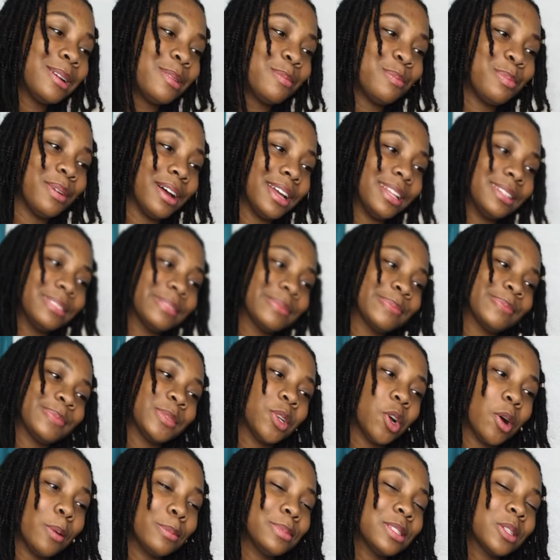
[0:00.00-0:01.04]
But
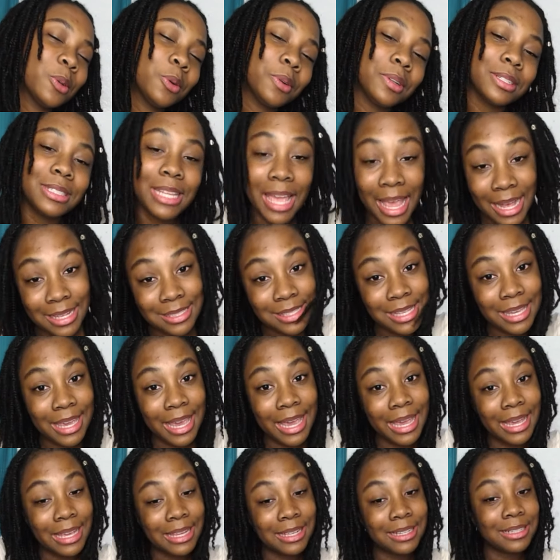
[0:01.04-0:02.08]
homeschool takes the
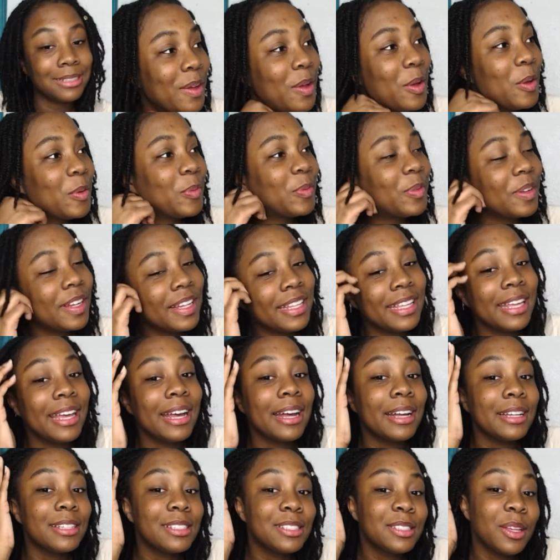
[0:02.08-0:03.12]
cake. But
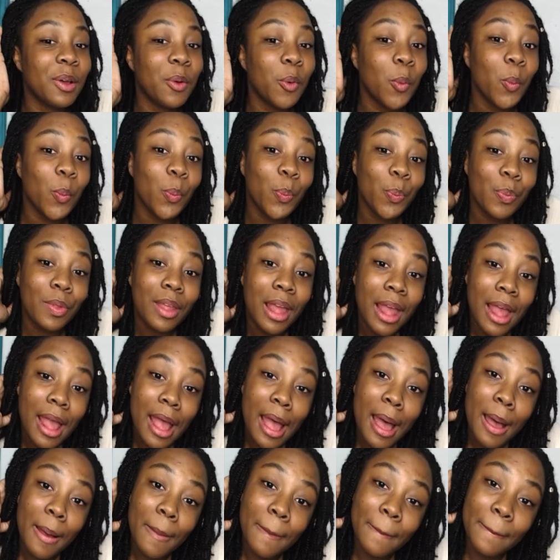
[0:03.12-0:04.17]
yeah, so
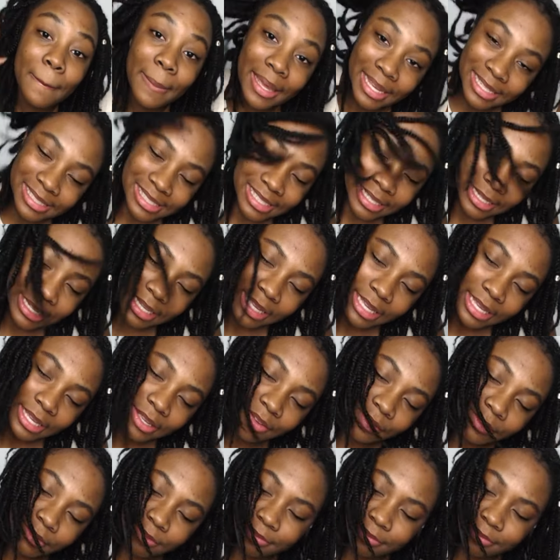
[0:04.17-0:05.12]
basically,